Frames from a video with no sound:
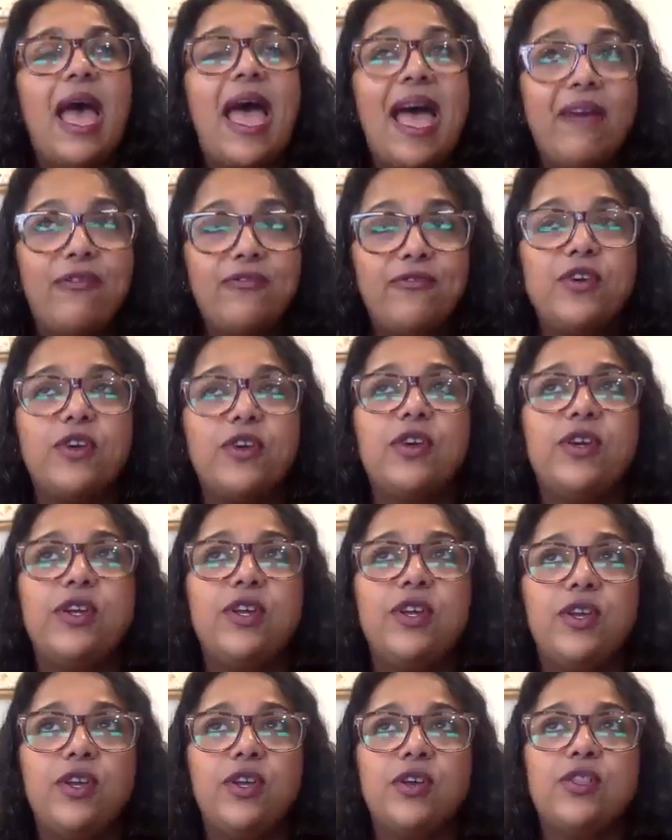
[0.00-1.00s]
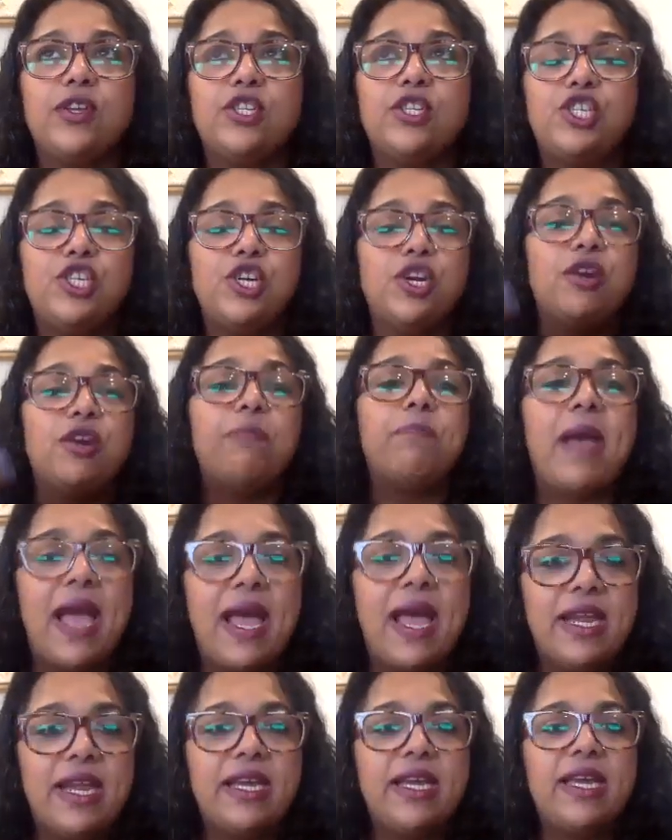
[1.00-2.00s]
After, the sheer
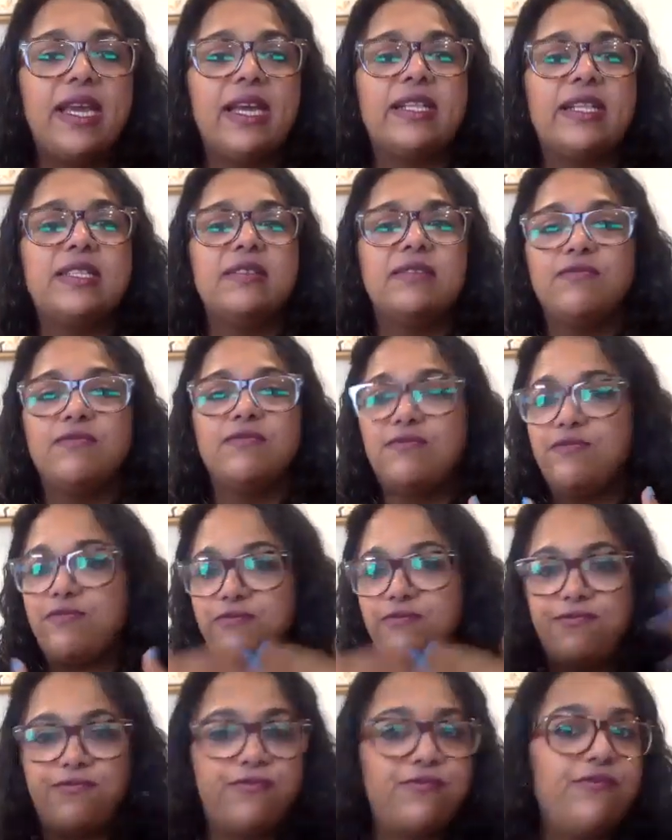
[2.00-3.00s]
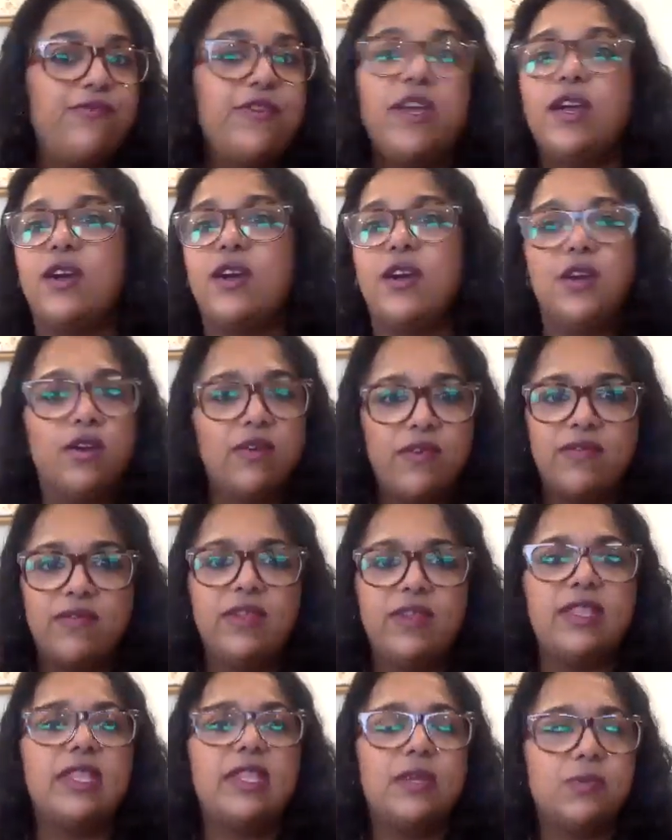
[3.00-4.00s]
panic and fear of
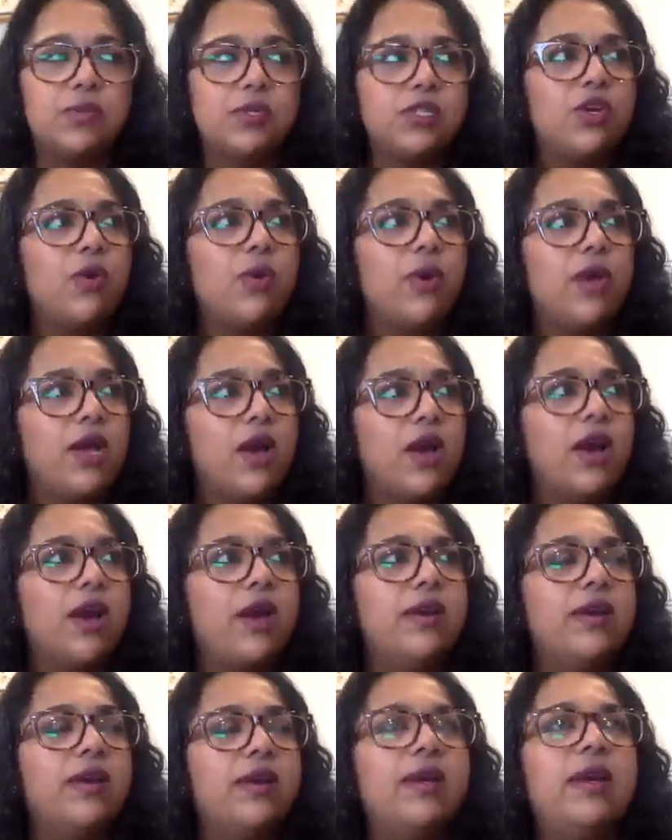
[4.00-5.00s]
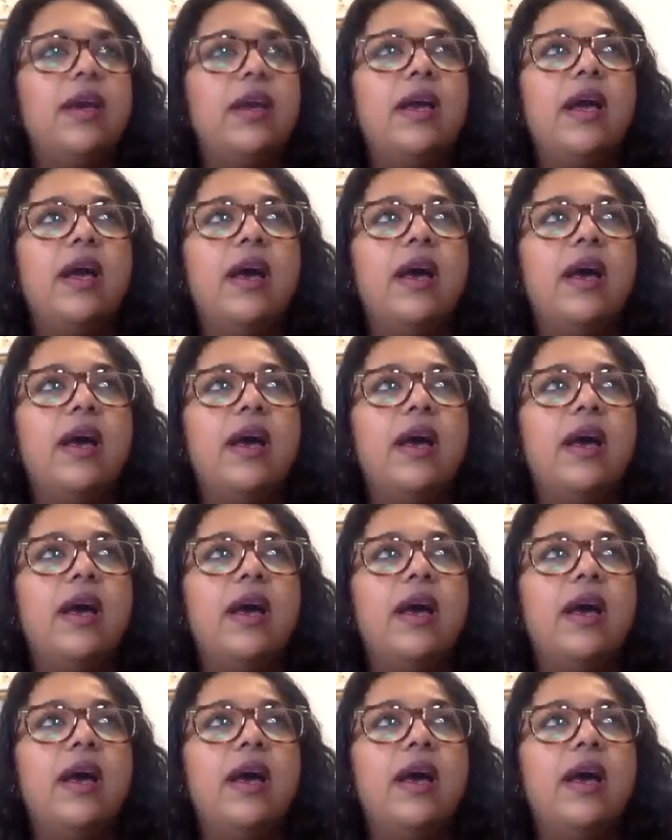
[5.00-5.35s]
everything that was going on,